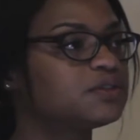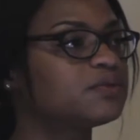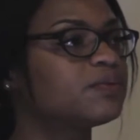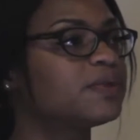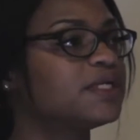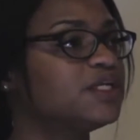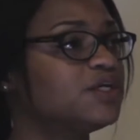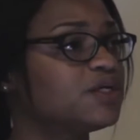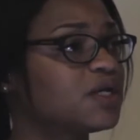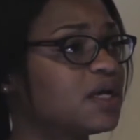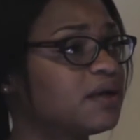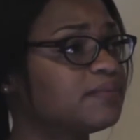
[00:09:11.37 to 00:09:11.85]
when
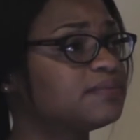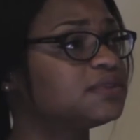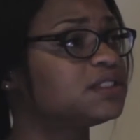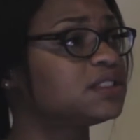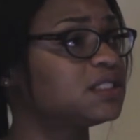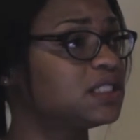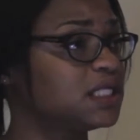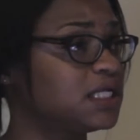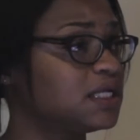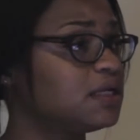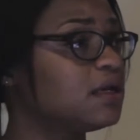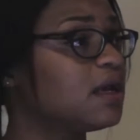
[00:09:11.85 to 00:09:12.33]
you come to
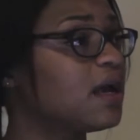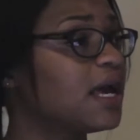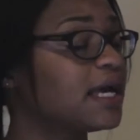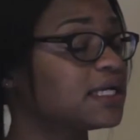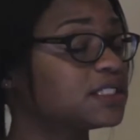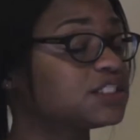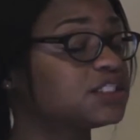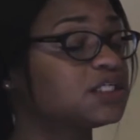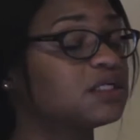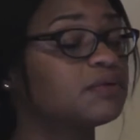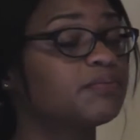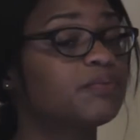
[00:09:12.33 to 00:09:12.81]
the
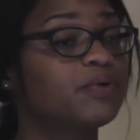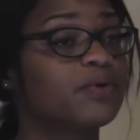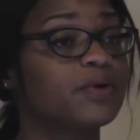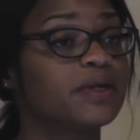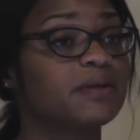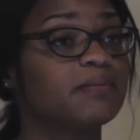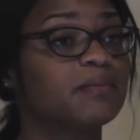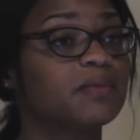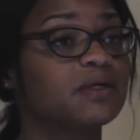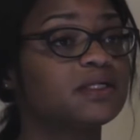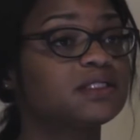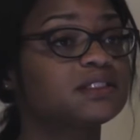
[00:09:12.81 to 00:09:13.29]
actual
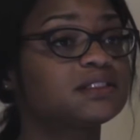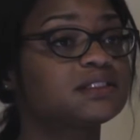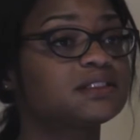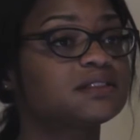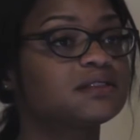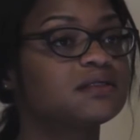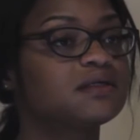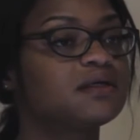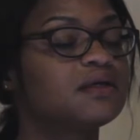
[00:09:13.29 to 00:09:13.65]
appointment.